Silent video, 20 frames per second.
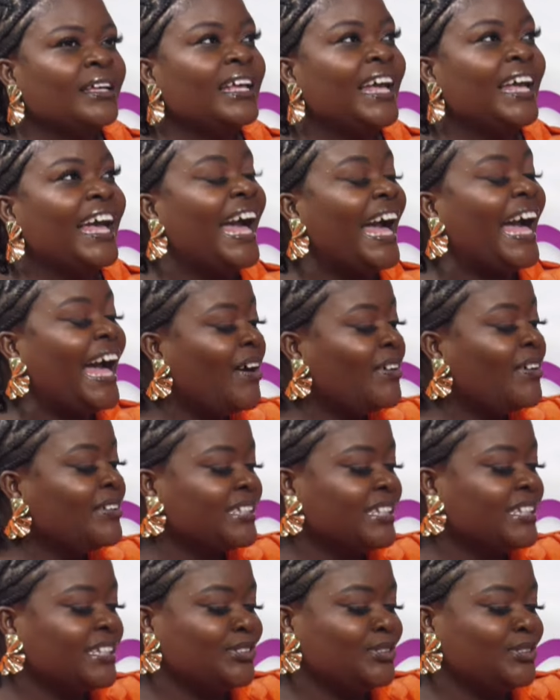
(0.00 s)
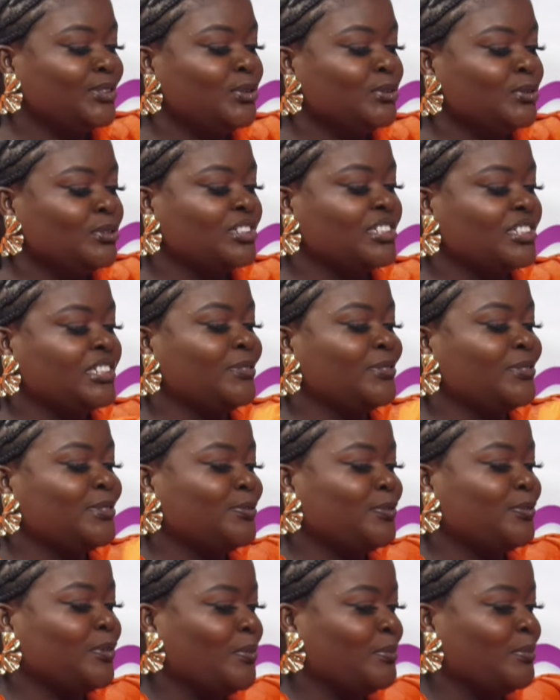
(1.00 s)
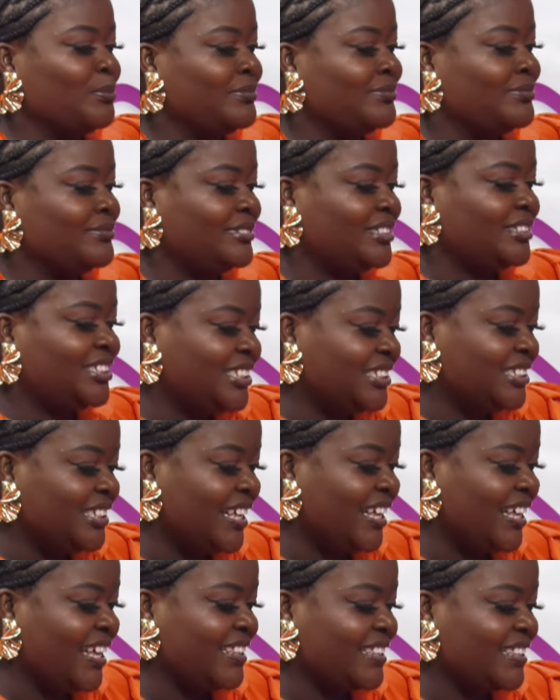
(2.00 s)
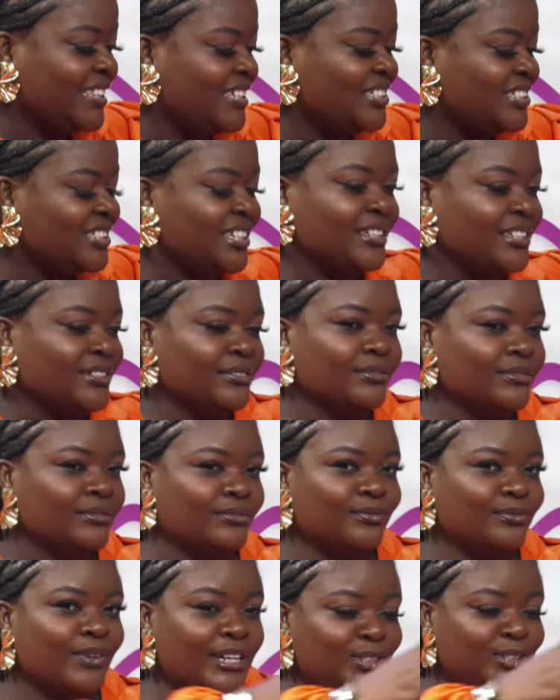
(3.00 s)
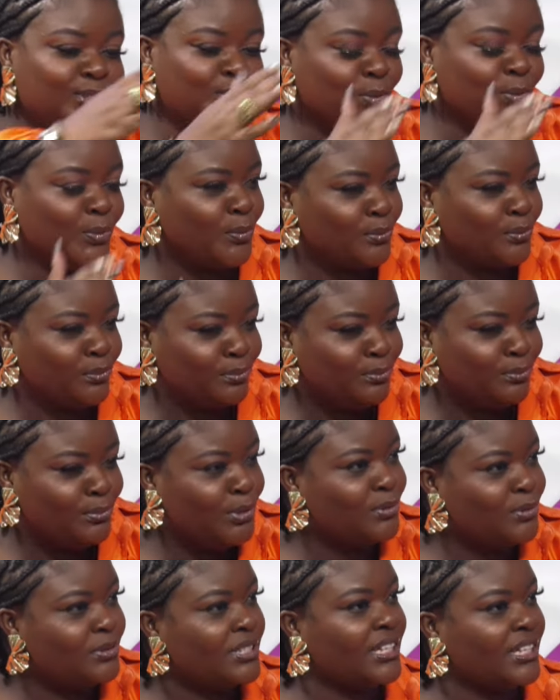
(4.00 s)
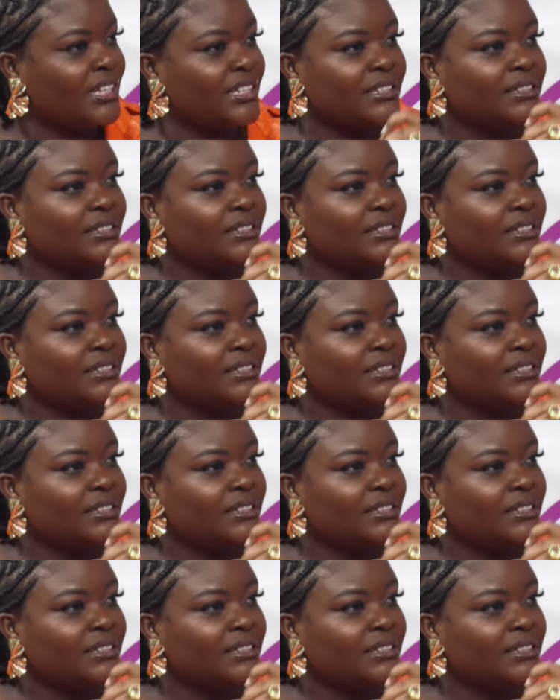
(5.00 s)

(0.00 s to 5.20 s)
How did you shift from teaching mm-hmm. right to music?